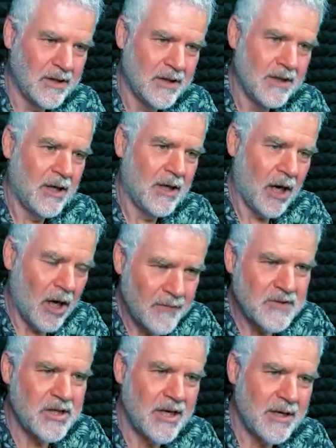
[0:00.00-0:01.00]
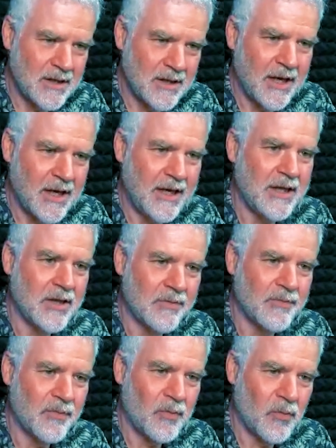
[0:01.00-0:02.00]
Yeah, overseeing getting the
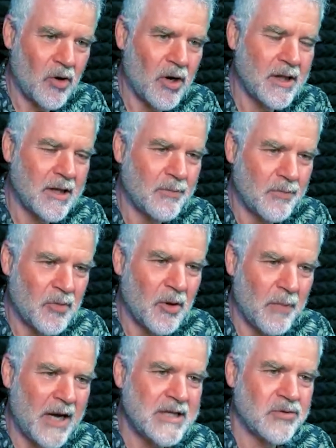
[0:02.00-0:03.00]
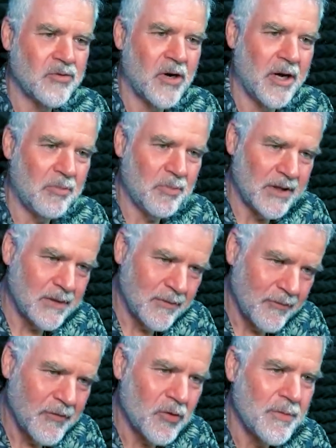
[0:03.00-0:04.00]
the the base right, but
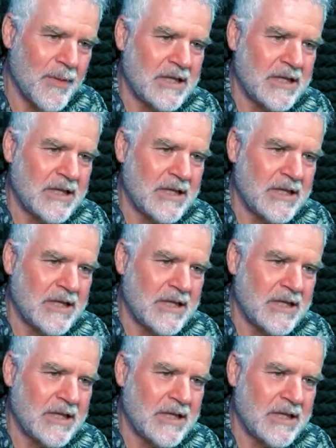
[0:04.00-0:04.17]
very much